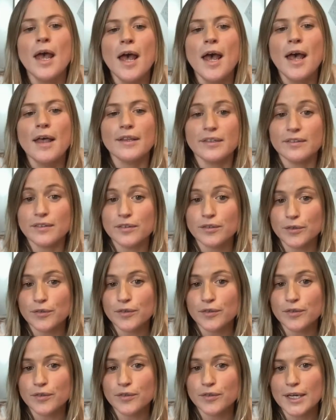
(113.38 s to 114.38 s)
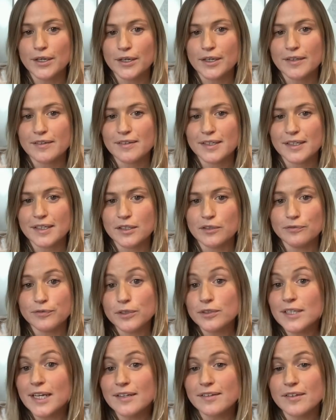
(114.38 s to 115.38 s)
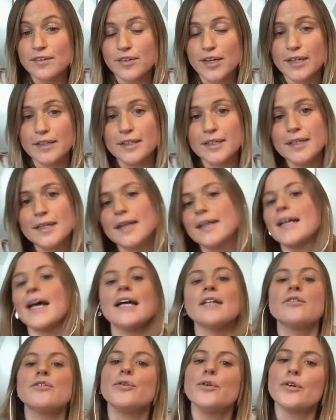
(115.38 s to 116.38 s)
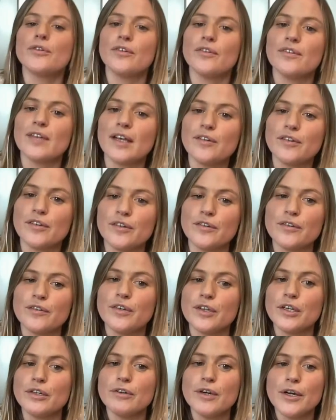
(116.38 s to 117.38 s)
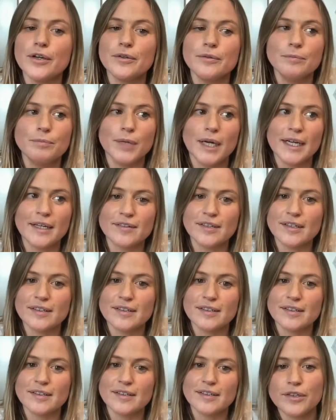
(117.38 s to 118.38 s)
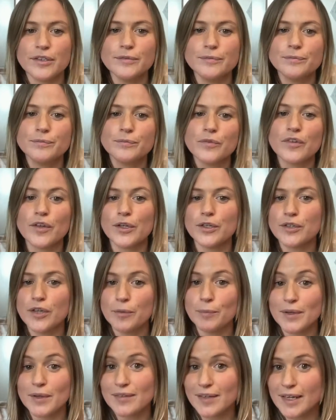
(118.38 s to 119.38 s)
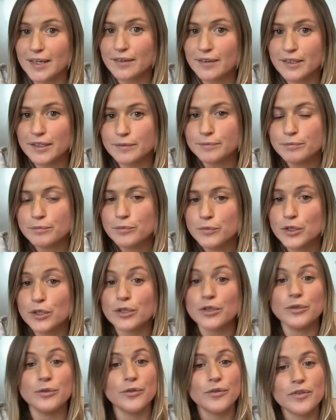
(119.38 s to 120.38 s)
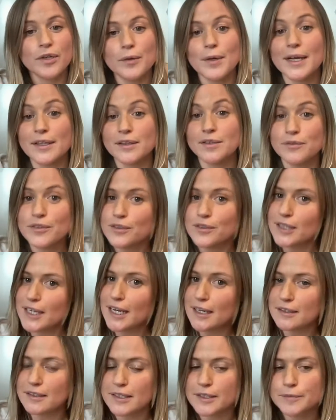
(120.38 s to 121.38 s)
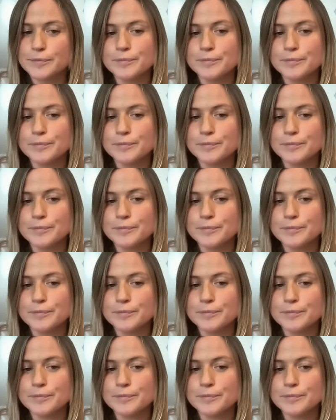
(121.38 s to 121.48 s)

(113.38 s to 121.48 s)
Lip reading: This is also where you can see the full day's agenda and add talks and sessions to your own My Agenda section, so you don't miss anything. You can also add them to your calendar.